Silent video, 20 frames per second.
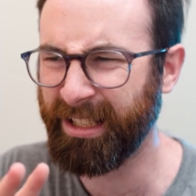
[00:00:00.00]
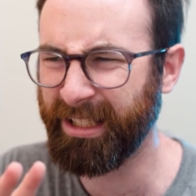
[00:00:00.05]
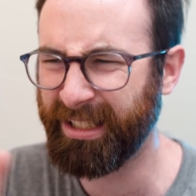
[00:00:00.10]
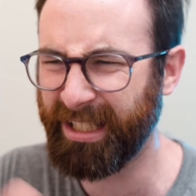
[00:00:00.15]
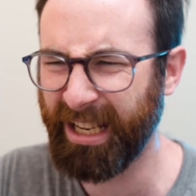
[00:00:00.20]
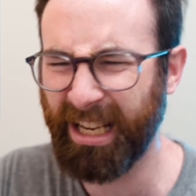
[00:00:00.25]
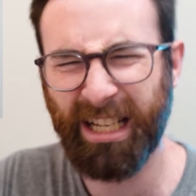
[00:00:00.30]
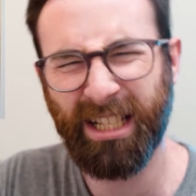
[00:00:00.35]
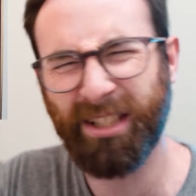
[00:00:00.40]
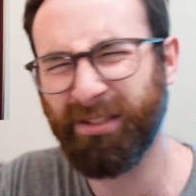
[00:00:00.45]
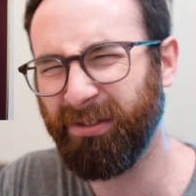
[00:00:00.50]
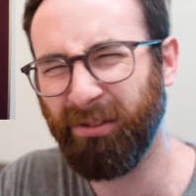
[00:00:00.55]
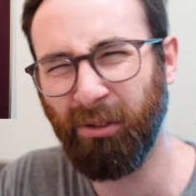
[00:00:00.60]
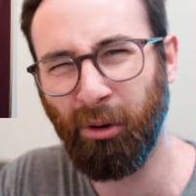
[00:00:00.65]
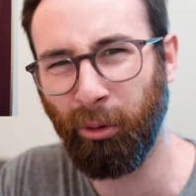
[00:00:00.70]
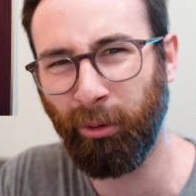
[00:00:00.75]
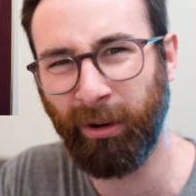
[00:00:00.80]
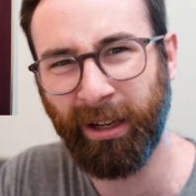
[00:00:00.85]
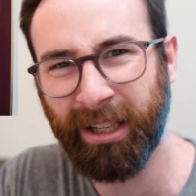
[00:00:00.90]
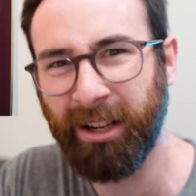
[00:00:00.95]
dance
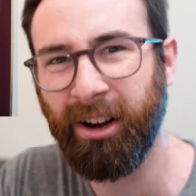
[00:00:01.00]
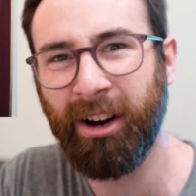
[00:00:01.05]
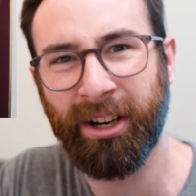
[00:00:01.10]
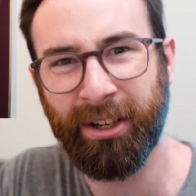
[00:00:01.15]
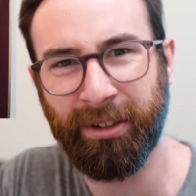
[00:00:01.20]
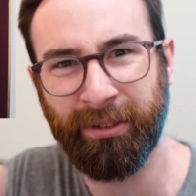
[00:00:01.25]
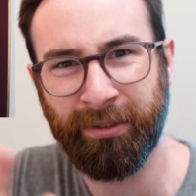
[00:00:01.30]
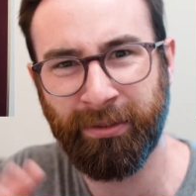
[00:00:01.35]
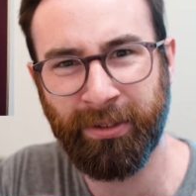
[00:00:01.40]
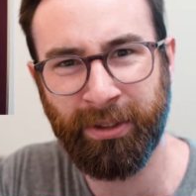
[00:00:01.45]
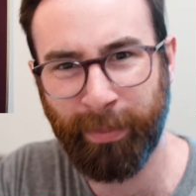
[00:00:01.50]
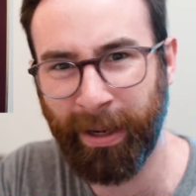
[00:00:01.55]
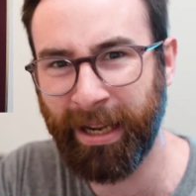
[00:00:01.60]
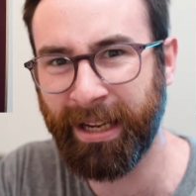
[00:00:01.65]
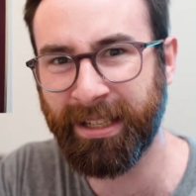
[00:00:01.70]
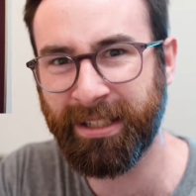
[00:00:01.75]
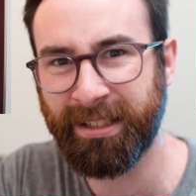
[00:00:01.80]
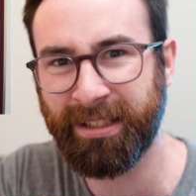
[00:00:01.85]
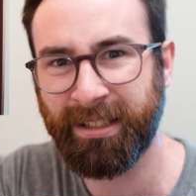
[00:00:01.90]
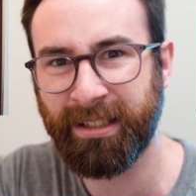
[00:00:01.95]
floor-y kind of
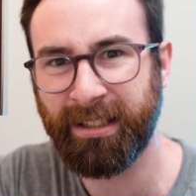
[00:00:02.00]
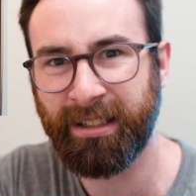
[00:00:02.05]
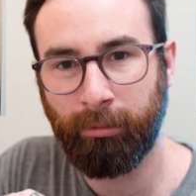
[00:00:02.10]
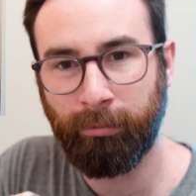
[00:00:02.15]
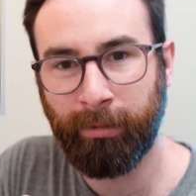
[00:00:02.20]
space.